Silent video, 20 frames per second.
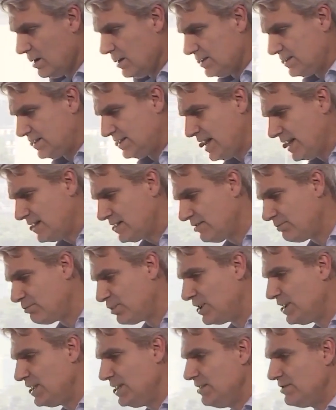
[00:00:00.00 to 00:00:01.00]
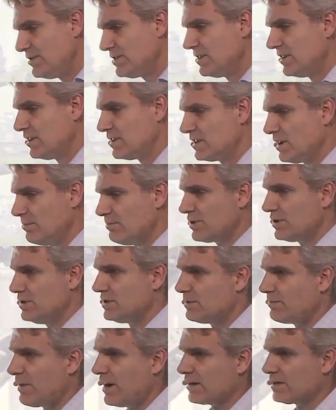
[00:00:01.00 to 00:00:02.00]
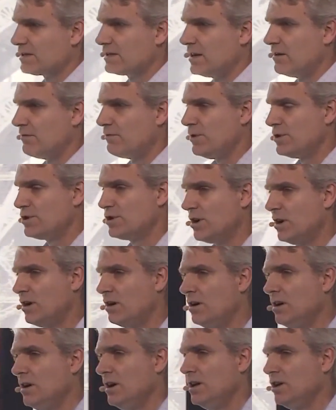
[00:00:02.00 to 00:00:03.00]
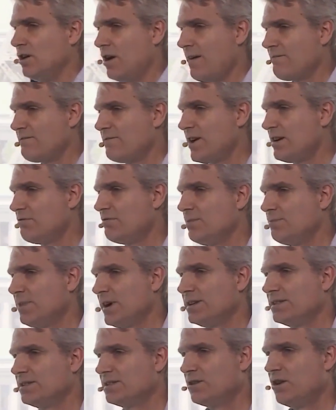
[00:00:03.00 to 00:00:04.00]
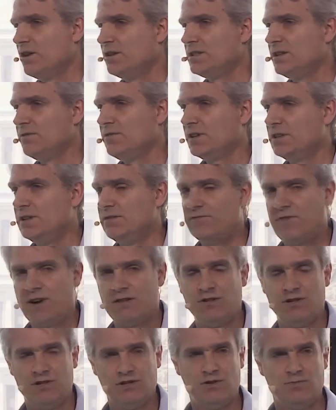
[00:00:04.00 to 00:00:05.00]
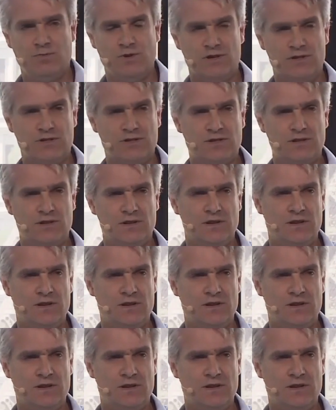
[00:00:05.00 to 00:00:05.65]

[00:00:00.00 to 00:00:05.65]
set of beliefs and assumptions about itself, which are, at very best, scientifically very dubious,